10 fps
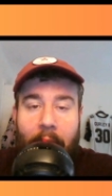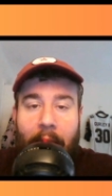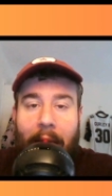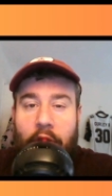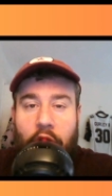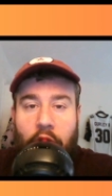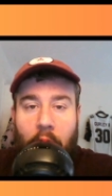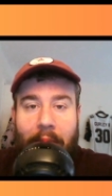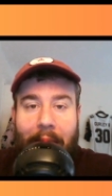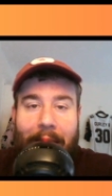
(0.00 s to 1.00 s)
is
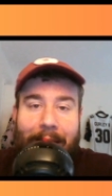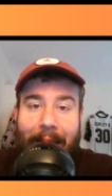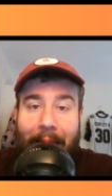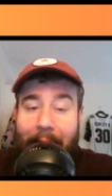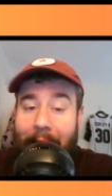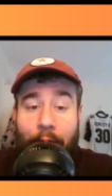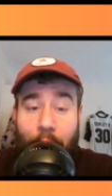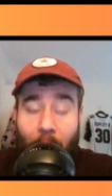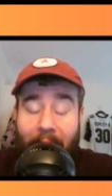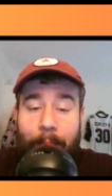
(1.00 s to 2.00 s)
just that skinny
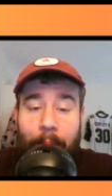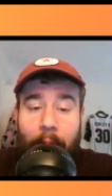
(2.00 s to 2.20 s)
frame.